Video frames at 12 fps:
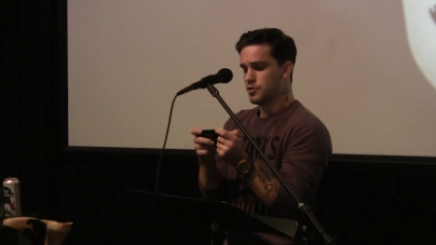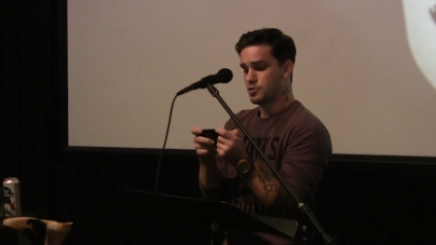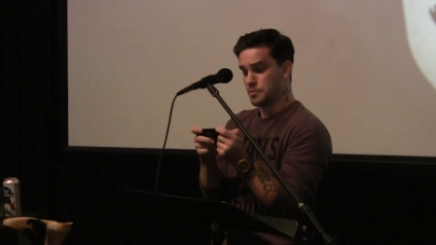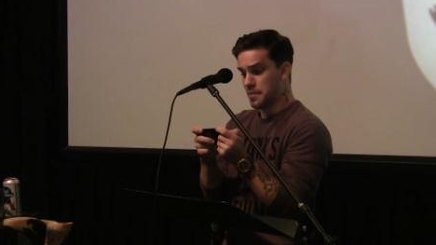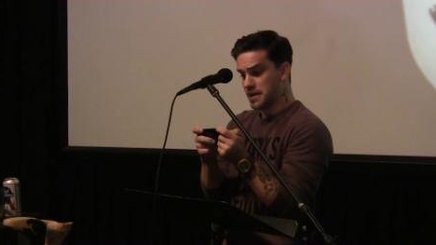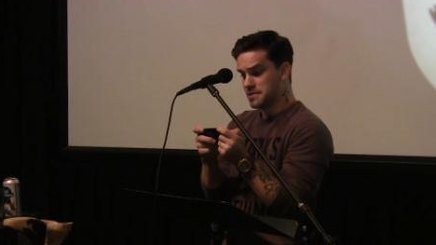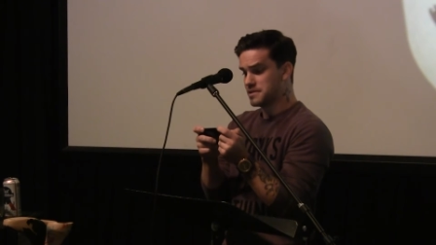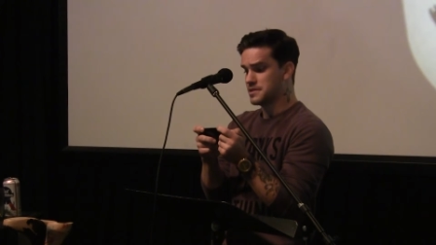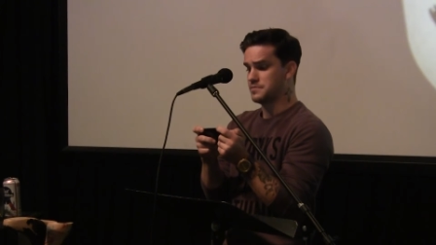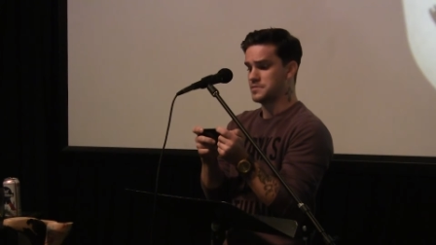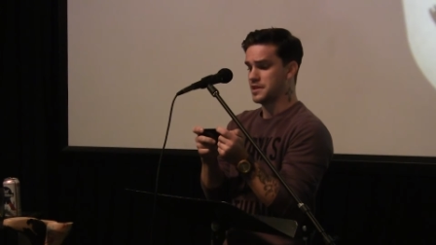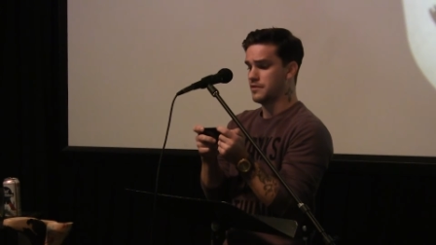who debases
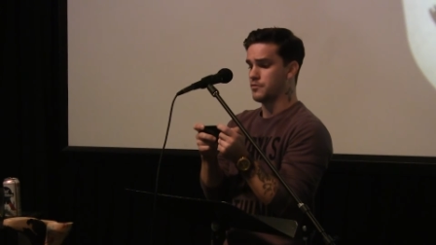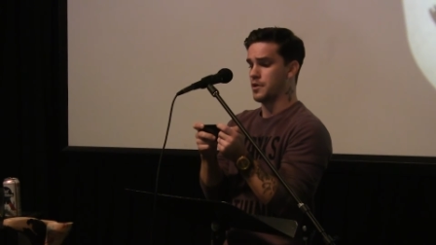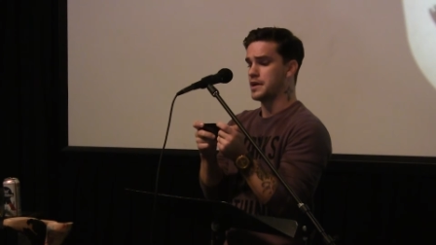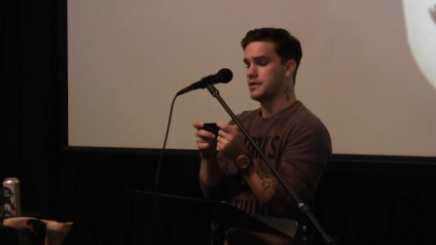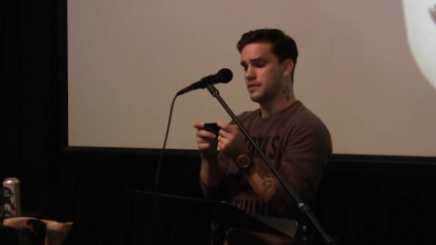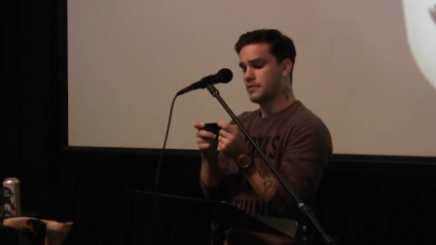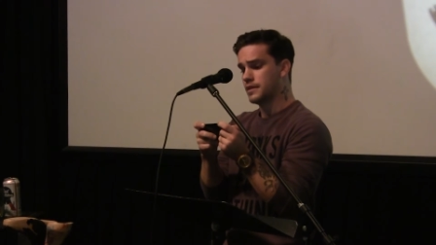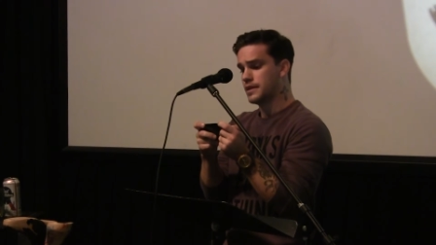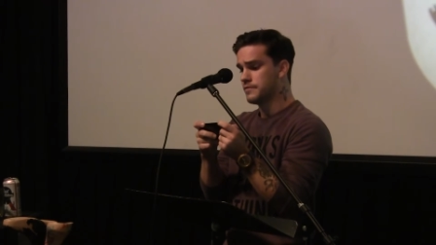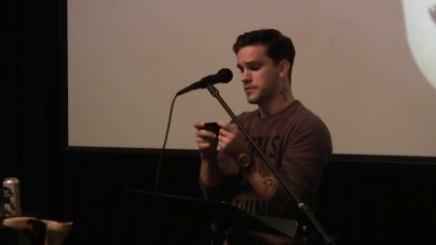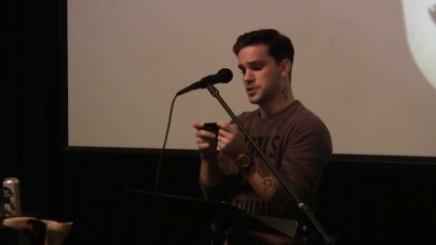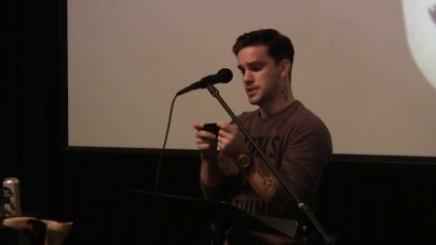himself
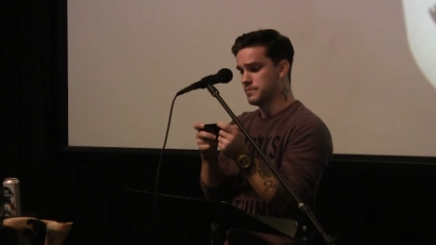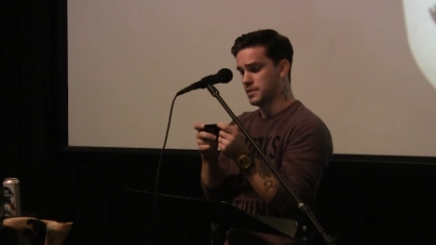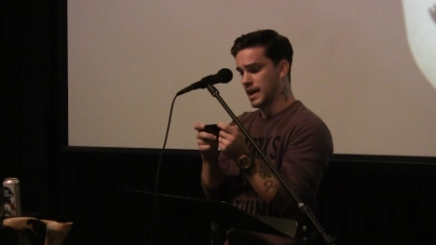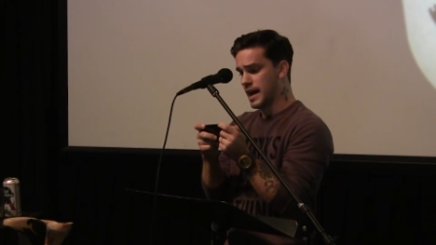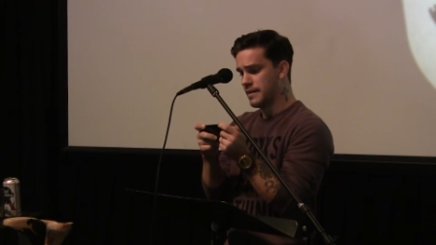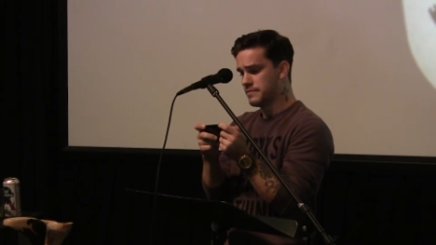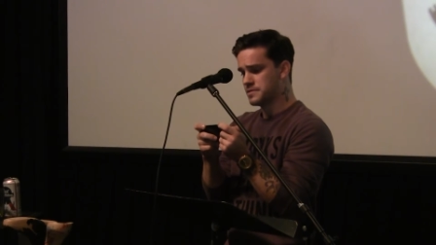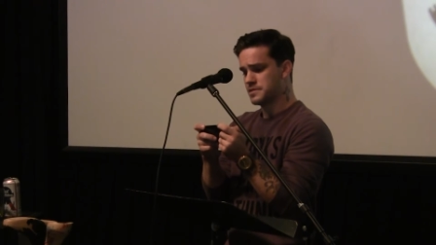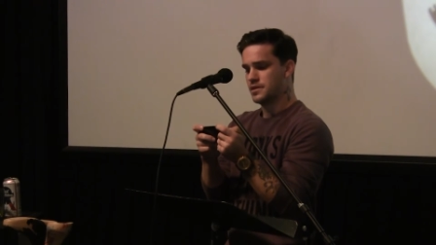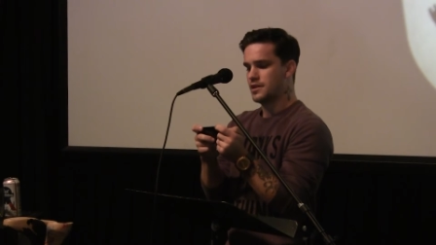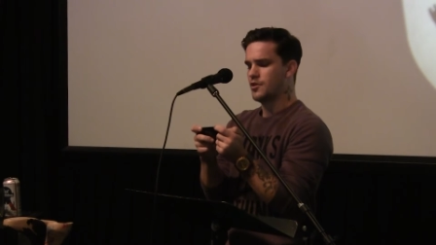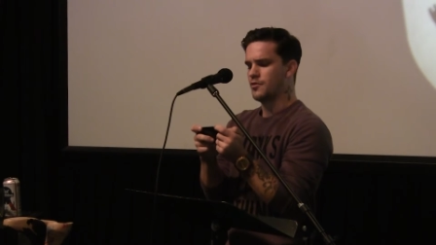regularly for cheap laughs?
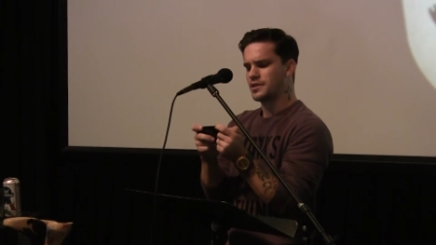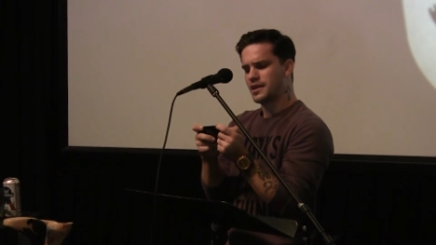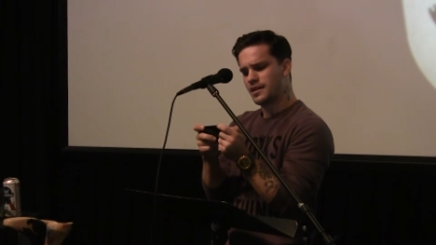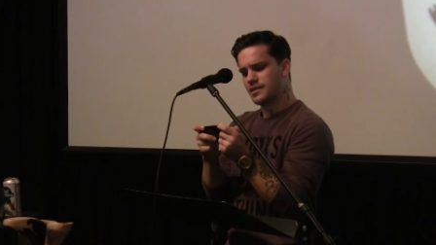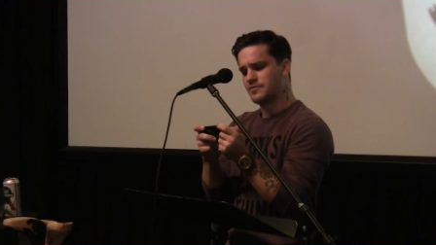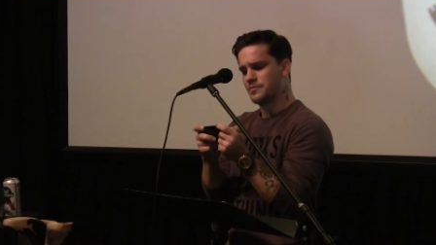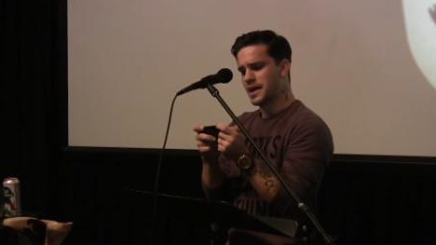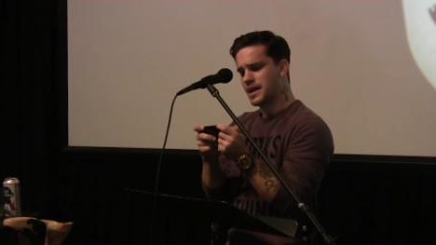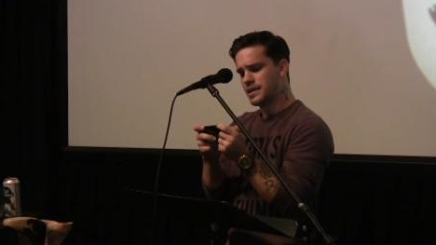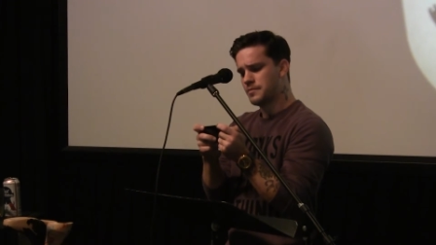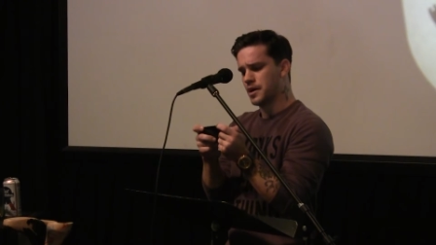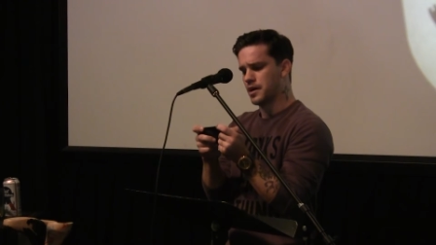What kind of
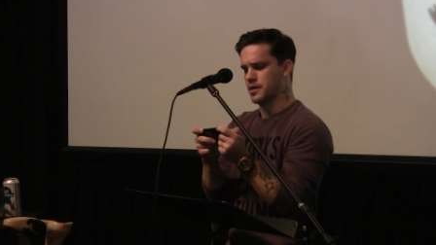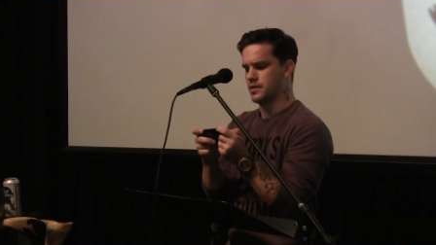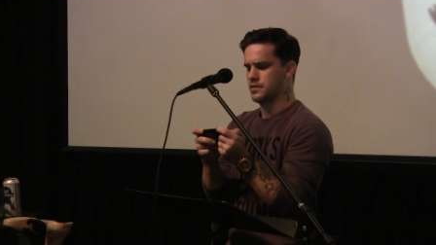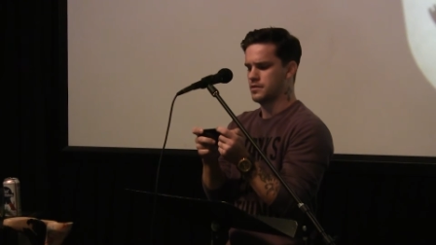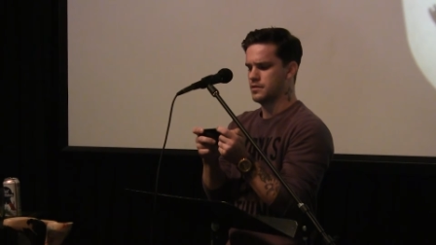man am I?